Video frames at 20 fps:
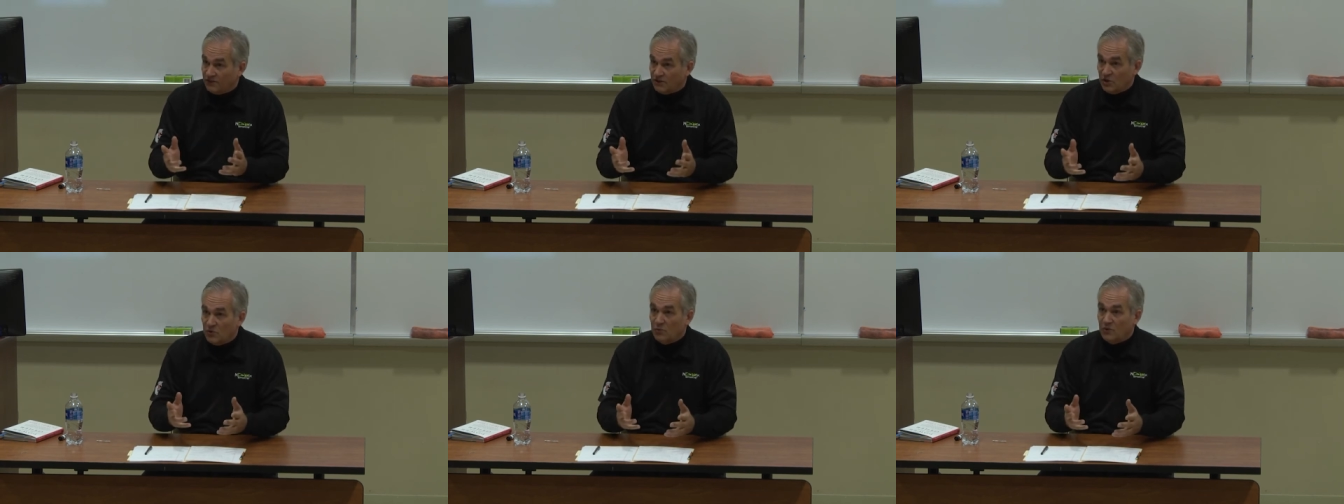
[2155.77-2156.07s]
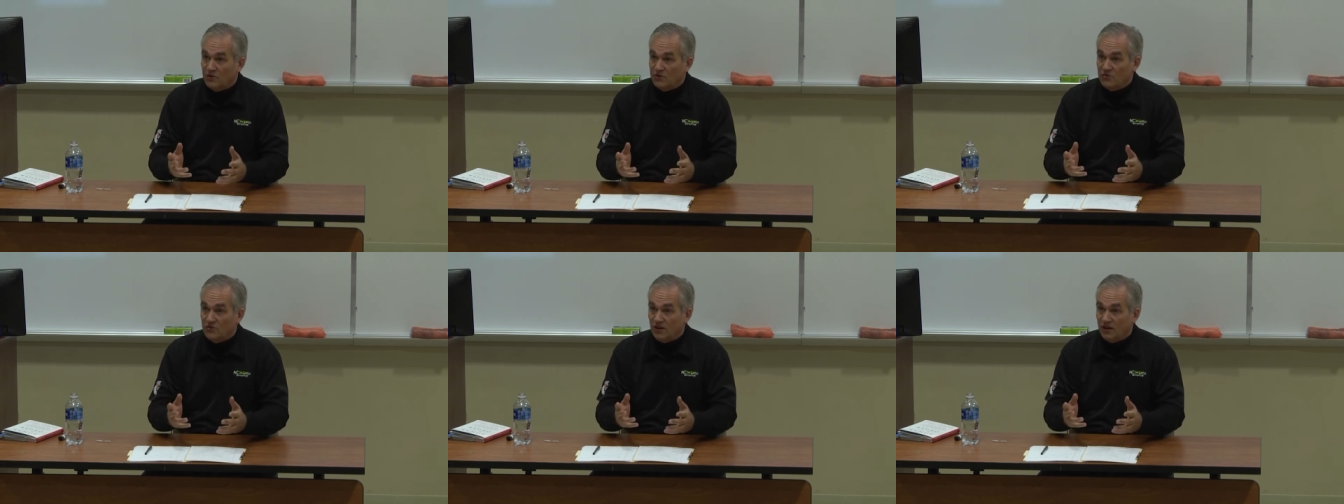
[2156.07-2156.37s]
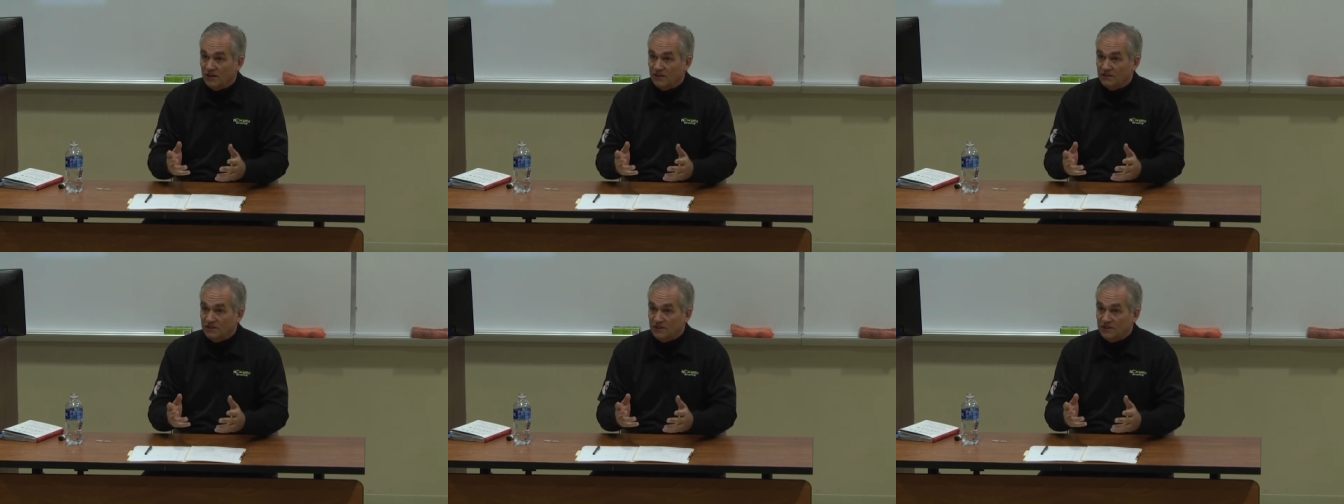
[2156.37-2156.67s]
you know where New
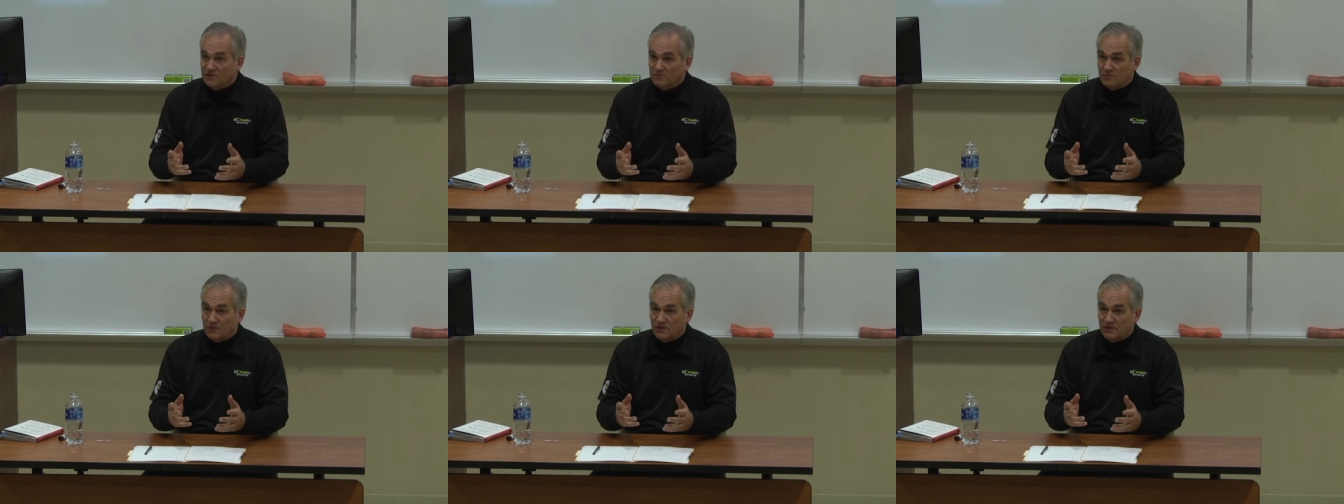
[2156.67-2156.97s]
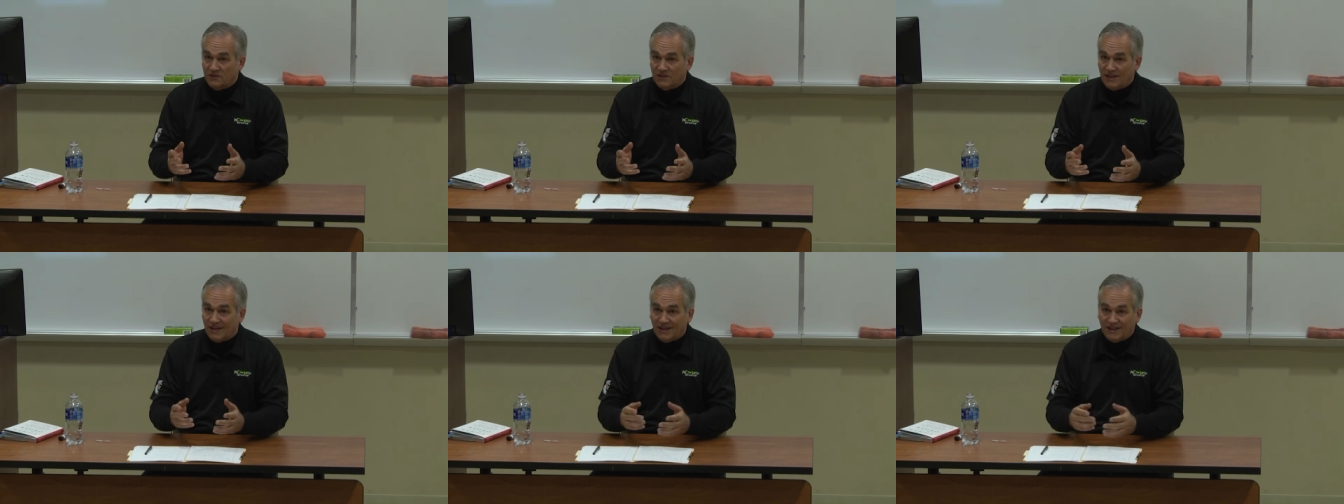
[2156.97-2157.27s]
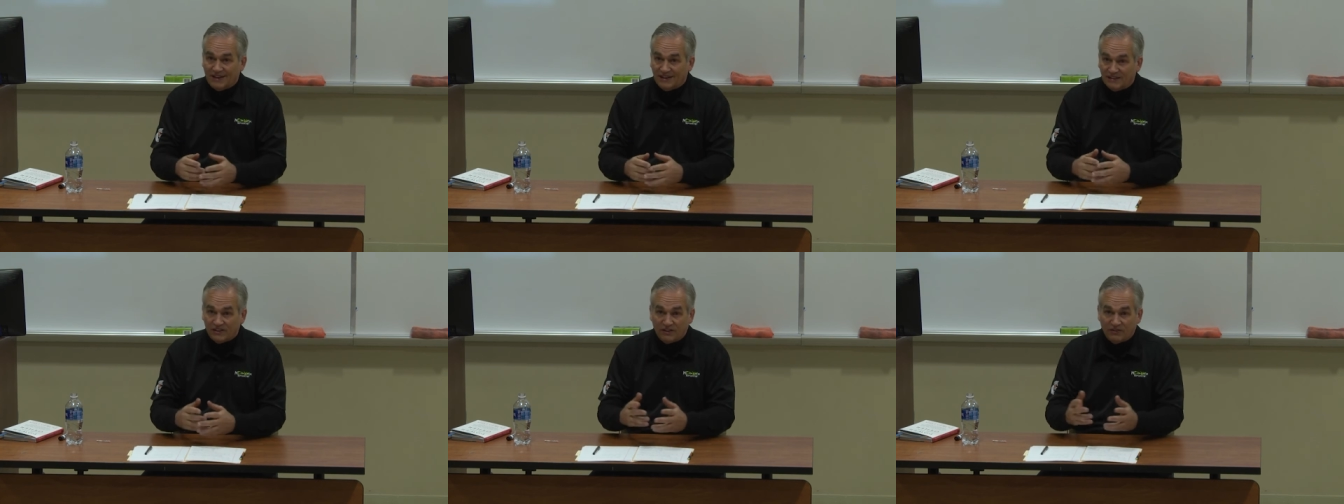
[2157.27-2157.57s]
Holland is, but you
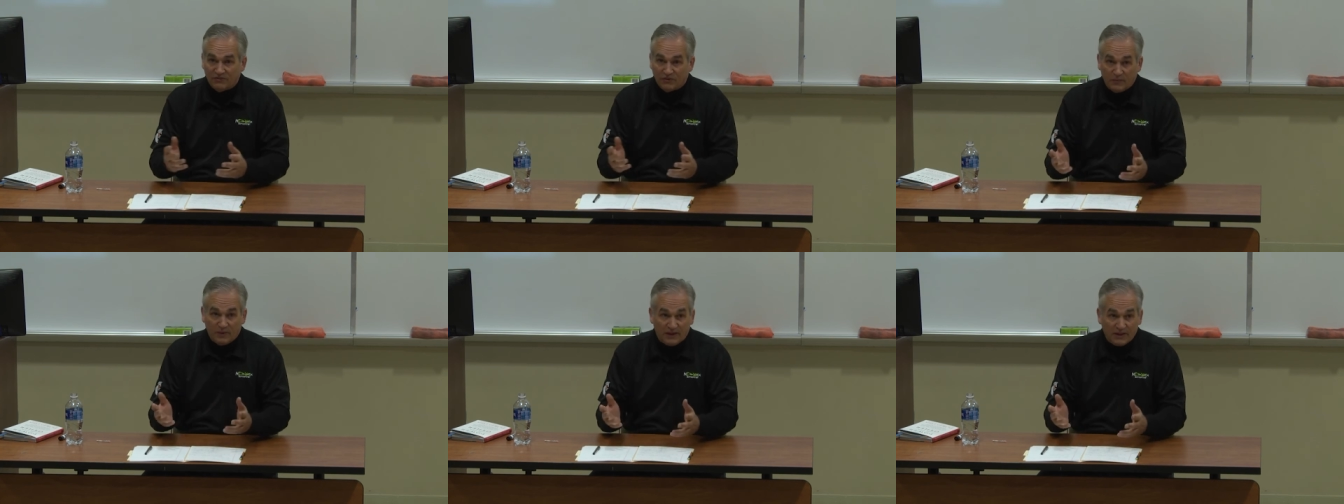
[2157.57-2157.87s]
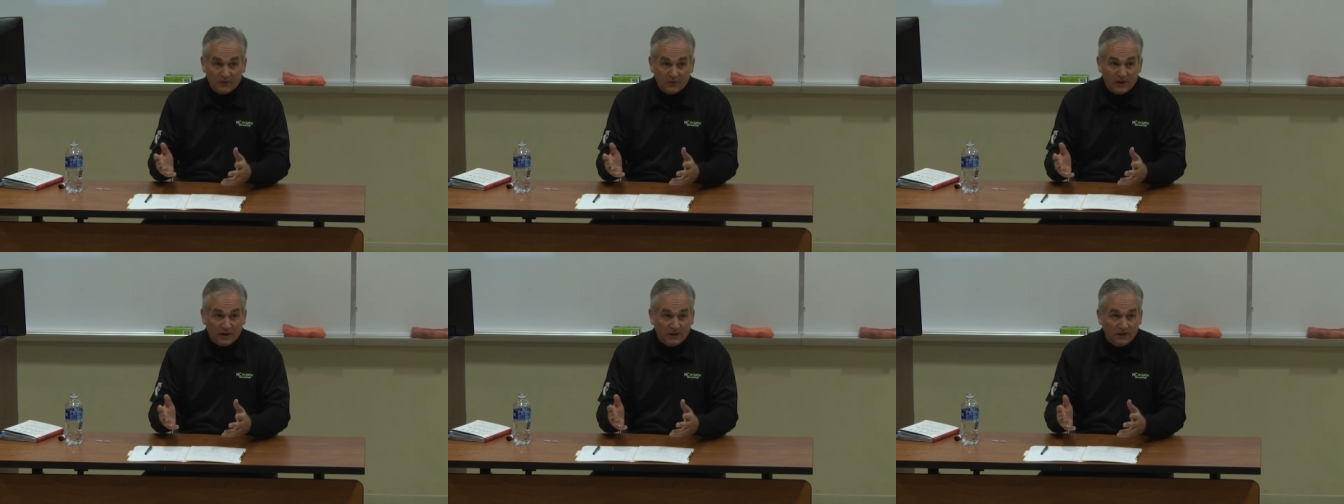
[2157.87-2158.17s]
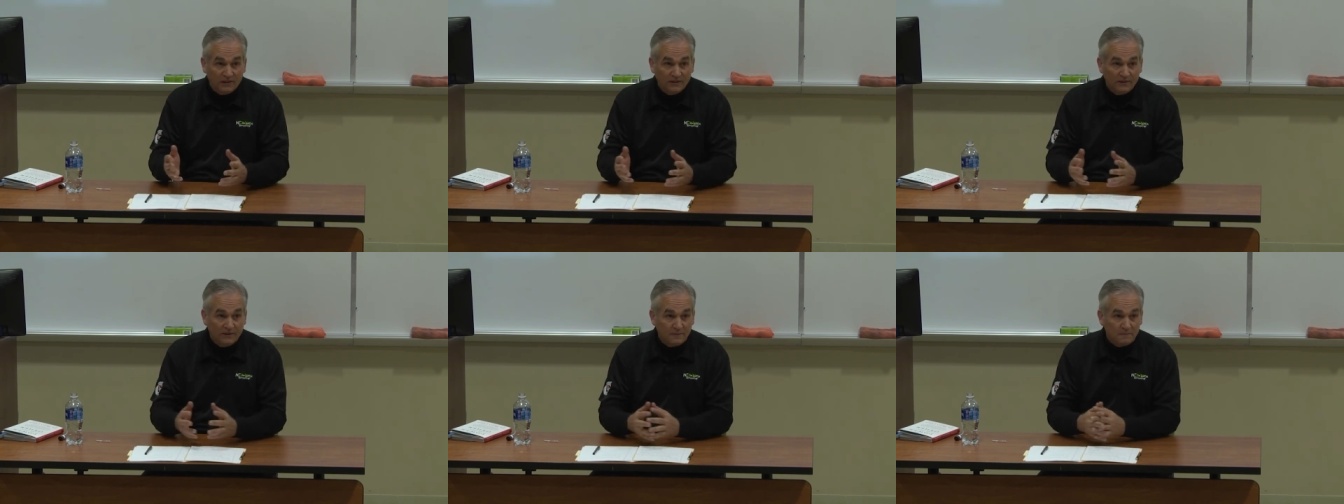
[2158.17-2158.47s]
can't get there from anywhere.